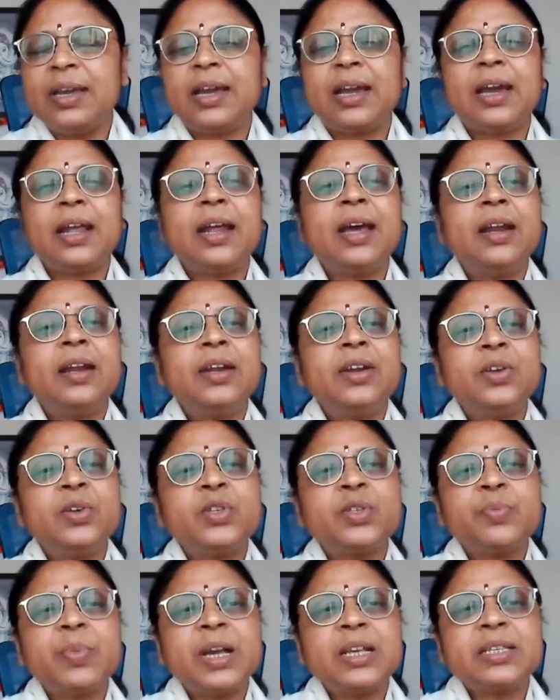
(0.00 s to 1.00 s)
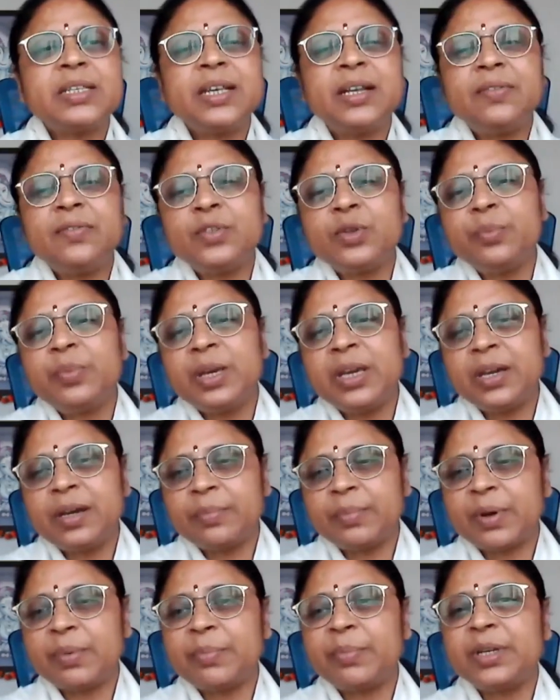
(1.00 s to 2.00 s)
Can I reduce myself to being a
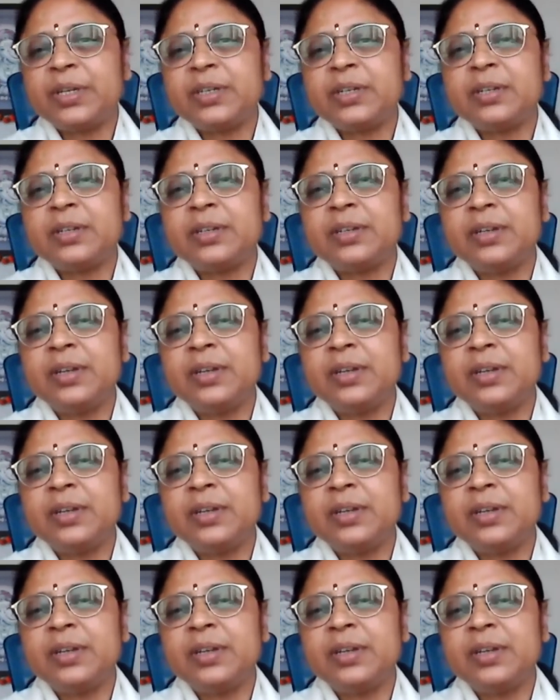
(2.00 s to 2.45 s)
puppet?